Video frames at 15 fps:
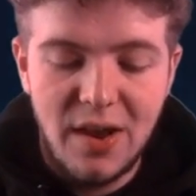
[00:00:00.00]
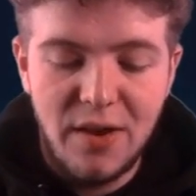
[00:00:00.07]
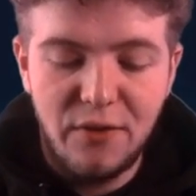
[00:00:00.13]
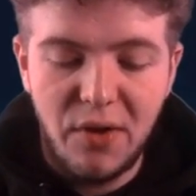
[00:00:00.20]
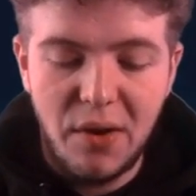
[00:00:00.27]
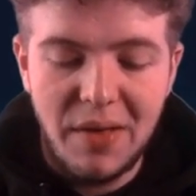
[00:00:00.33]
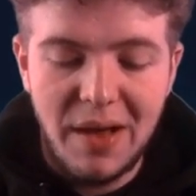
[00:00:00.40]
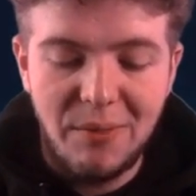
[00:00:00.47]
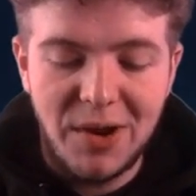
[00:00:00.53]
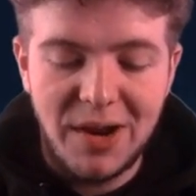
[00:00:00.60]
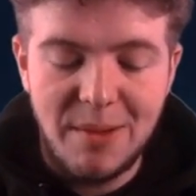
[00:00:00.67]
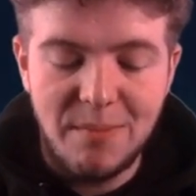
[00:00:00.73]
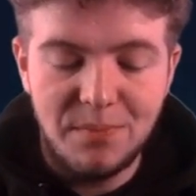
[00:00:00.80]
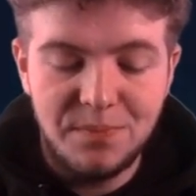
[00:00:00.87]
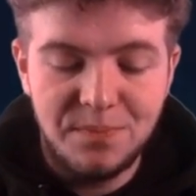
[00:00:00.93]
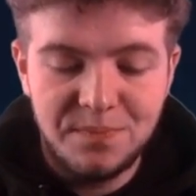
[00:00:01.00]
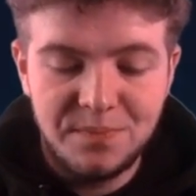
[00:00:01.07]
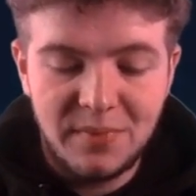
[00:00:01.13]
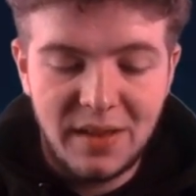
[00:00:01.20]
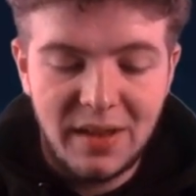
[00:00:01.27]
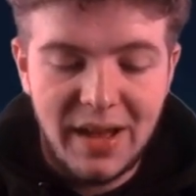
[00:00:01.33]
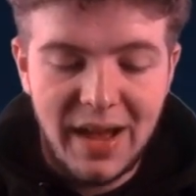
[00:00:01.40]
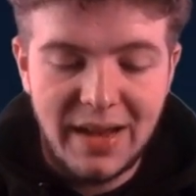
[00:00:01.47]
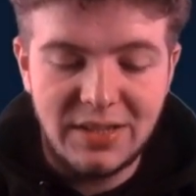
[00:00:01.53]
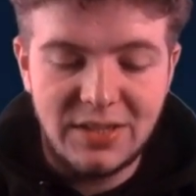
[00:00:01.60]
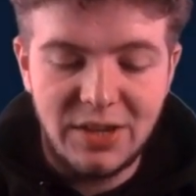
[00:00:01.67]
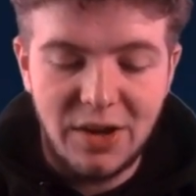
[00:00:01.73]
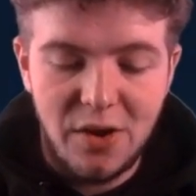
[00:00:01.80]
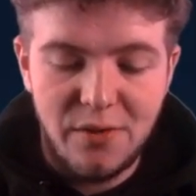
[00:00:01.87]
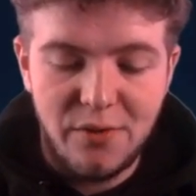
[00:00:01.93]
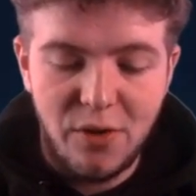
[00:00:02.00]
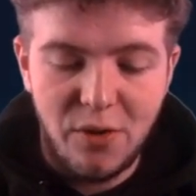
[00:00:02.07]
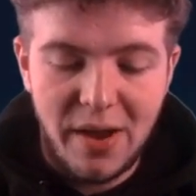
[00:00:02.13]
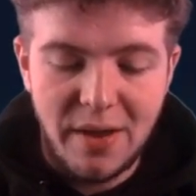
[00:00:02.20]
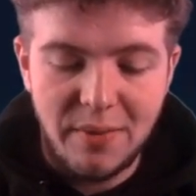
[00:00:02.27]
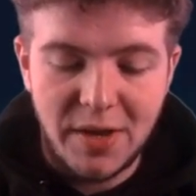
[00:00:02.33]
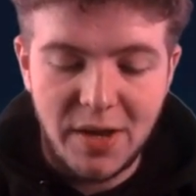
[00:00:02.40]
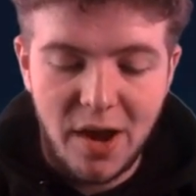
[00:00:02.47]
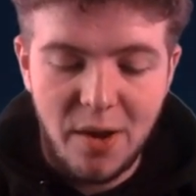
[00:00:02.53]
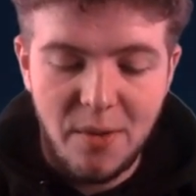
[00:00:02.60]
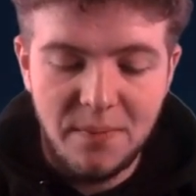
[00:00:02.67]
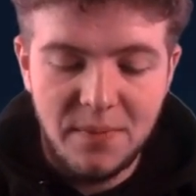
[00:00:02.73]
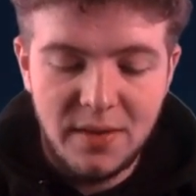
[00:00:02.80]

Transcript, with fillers: Throw that one in. 80 overall. Here we go.